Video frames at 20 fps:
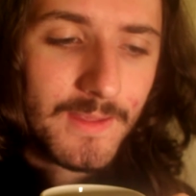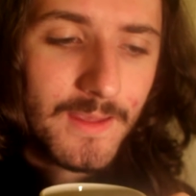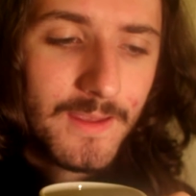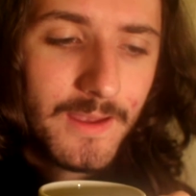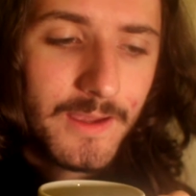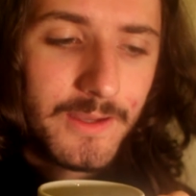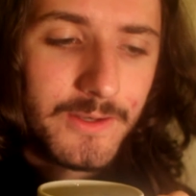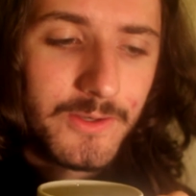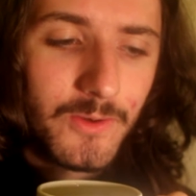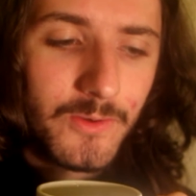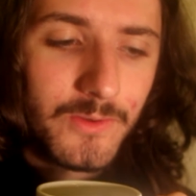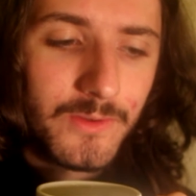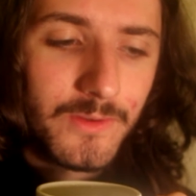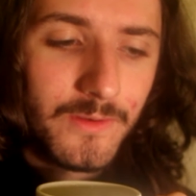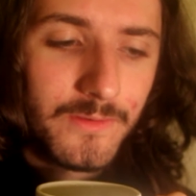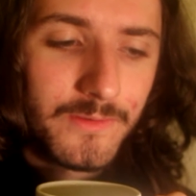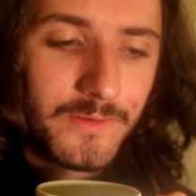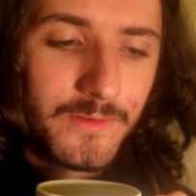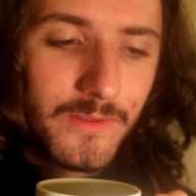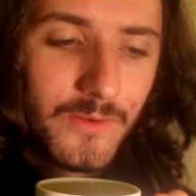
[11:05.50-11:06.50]
and not
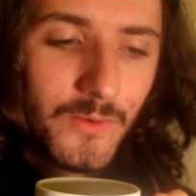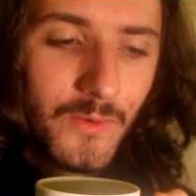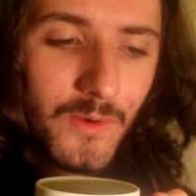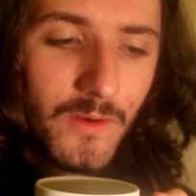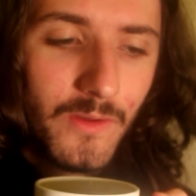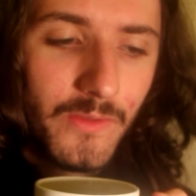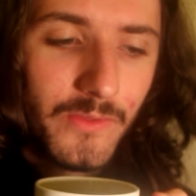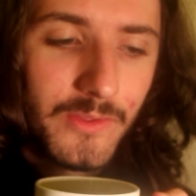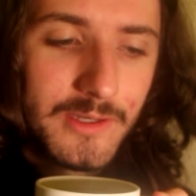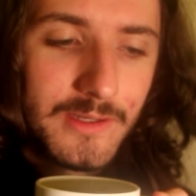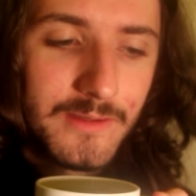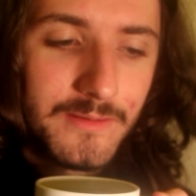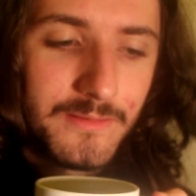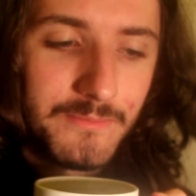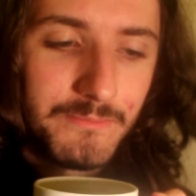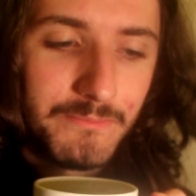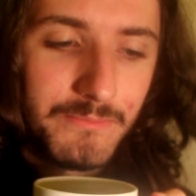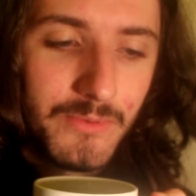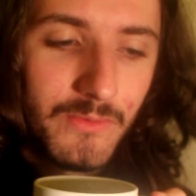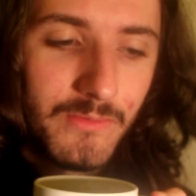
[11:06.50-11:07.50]
so hot that it
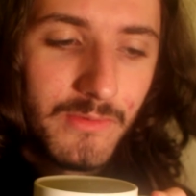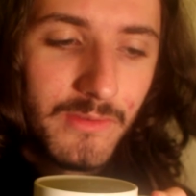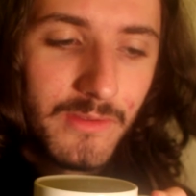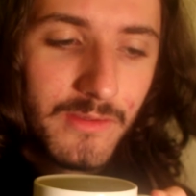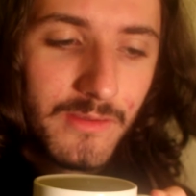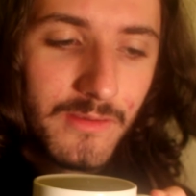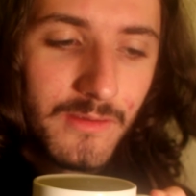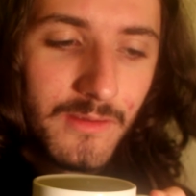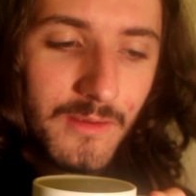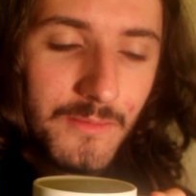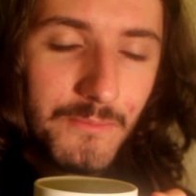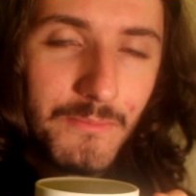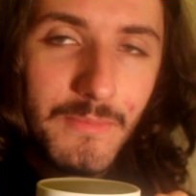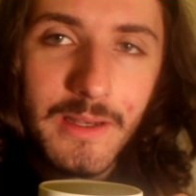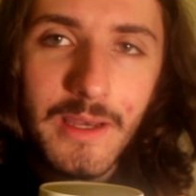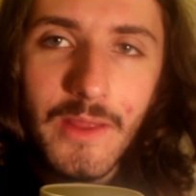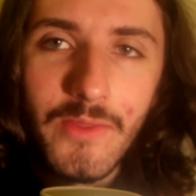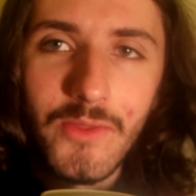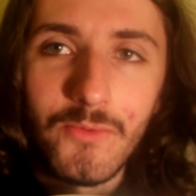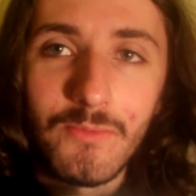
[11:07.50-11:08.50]
burns my
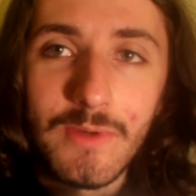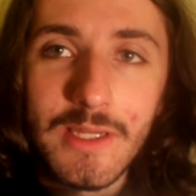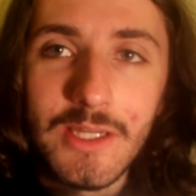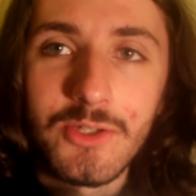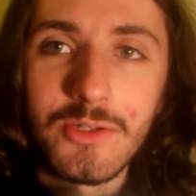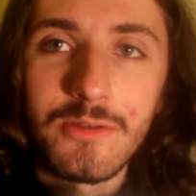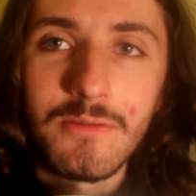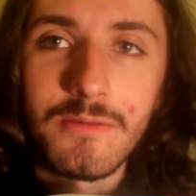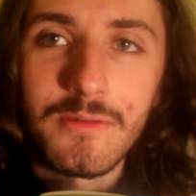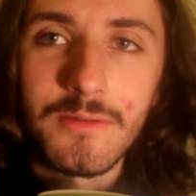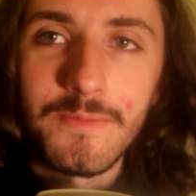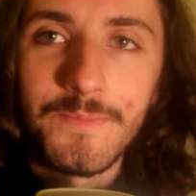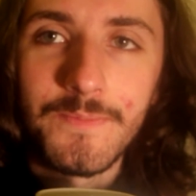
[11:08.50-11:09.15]
nether regions.